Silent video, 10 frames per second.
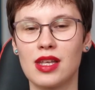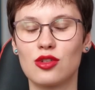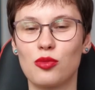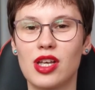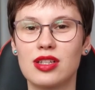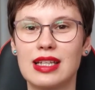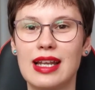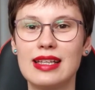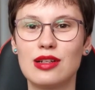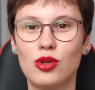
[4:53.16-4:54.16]
So because
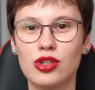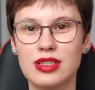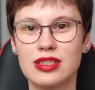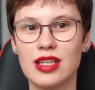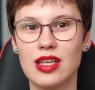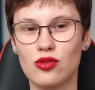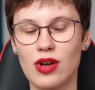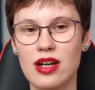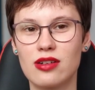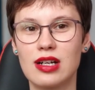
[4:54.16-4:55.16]
later models see
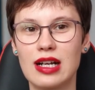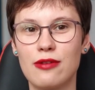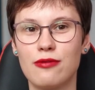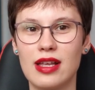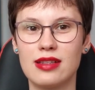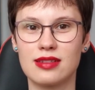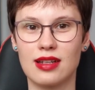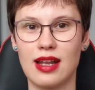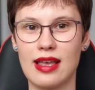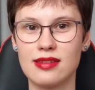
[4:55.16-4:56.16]
rarer events
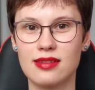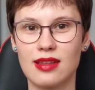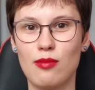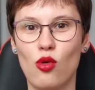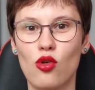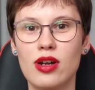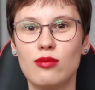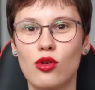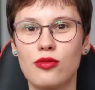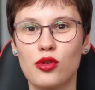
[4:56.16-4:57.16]
less, they more
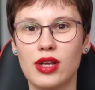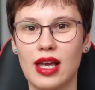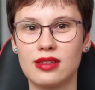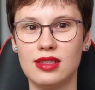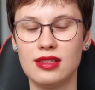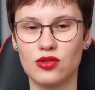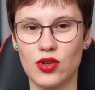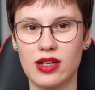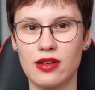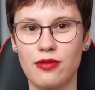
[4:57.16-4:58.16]
and more forget these
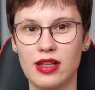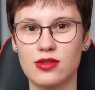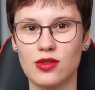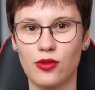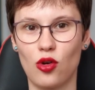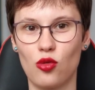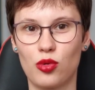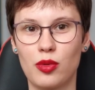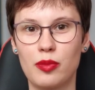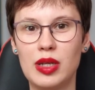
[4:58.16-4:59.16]
rare events of low
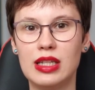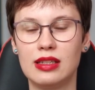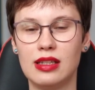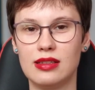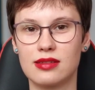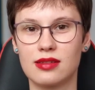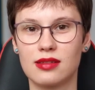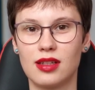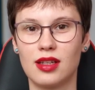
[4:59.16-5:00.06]
probabilities.